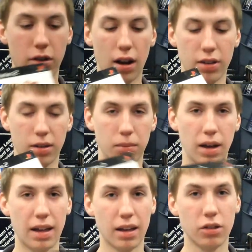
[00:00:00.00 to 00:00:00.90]
across,
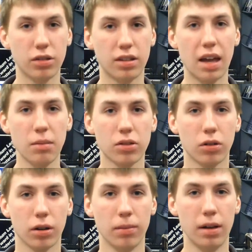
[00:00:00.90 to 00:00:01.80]
I used Game
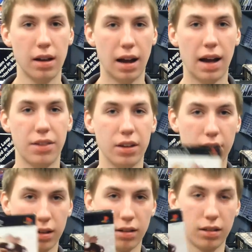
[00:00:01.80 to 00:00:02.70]
Store, had
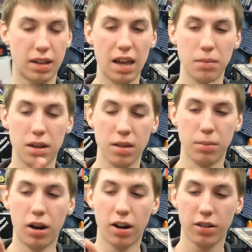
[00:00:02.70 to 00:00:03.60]
the game in the
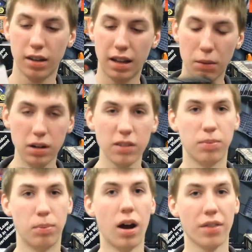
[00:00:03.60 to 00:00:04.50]
box, and I would
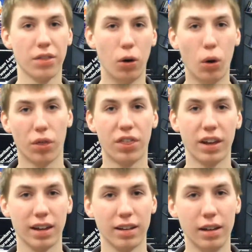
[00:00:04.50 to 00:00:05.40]
have bought the whole
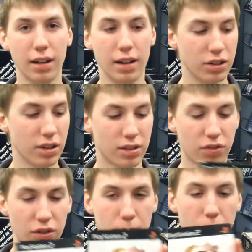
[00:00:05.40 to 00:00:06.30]
thing just
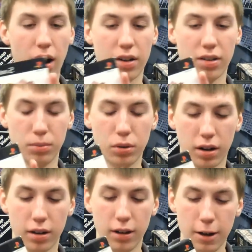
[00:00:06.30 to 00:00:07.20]
for the box and
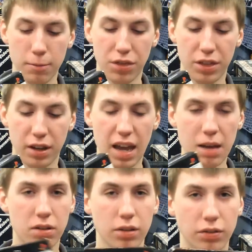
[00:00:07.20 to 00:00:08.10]
book. But the
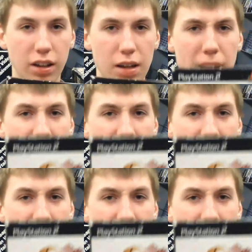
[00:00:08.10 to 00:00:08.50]
game was in really